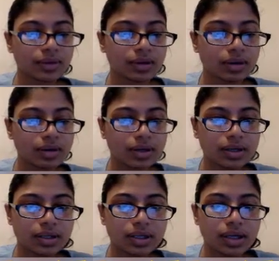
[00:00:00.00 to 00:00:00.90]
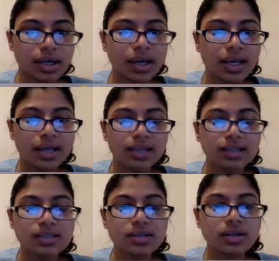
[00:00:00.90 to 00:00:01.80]
Right? And this is
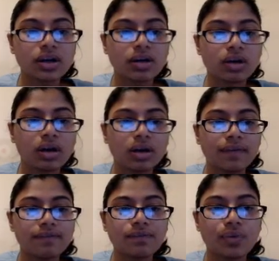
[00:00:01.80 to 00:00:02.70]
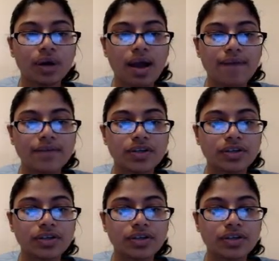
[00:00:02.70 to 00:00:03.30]
going to go on forever.